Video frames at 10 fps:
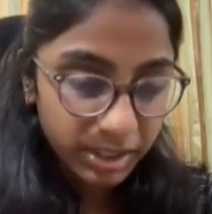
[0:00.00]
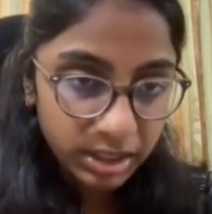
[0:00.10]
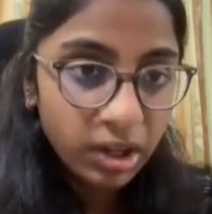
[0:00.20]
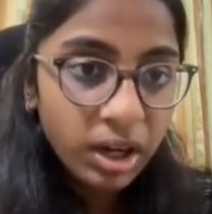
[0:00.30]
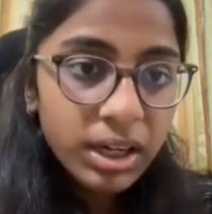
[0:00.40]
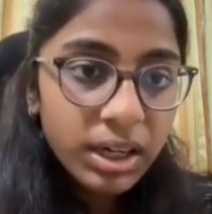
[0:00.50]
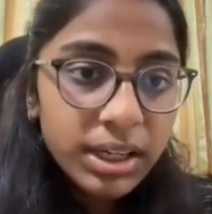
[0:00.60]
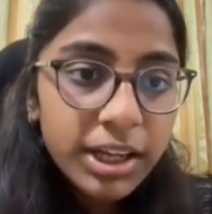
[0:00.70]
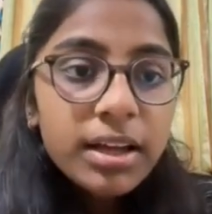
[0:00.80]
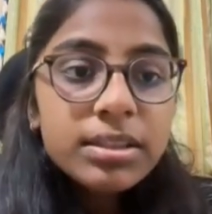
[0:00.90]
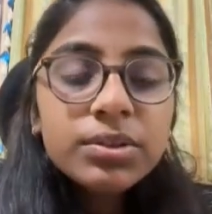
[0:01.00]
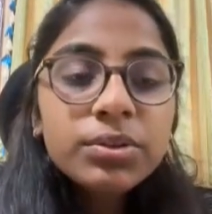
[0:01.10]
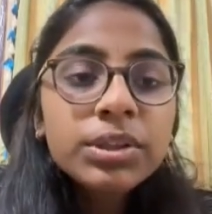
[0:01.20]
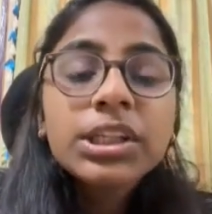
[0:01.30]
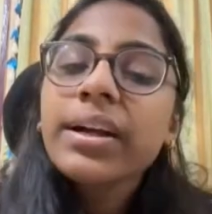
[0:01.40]
Claude. So
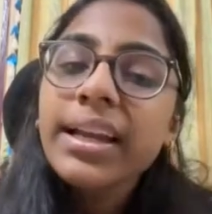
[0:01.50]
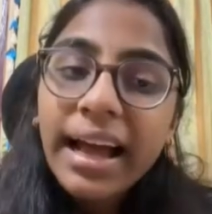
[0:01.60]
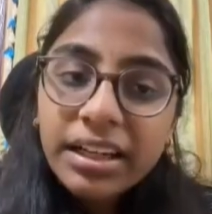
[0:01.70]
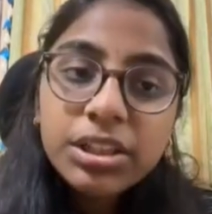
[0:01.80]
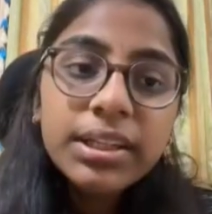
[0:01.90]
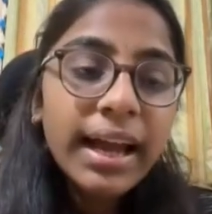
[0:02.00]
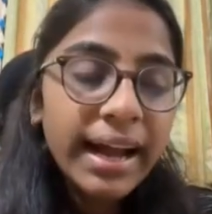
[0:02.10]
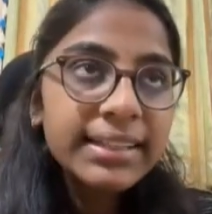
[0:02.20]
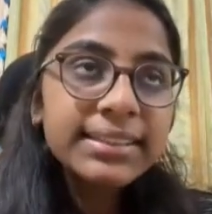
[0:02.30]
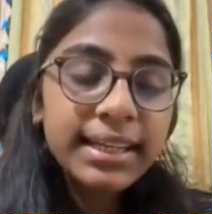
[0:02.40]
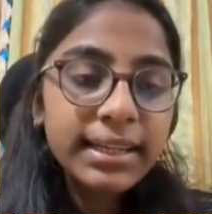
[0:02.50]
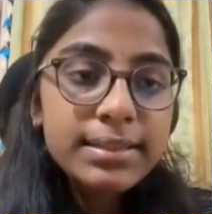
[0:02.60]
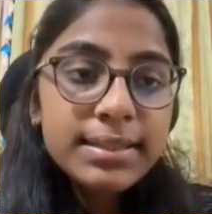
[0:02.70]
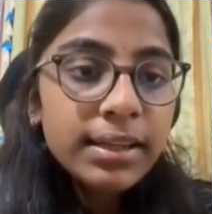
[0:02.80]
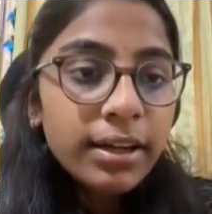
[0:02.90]
you can actually add skills.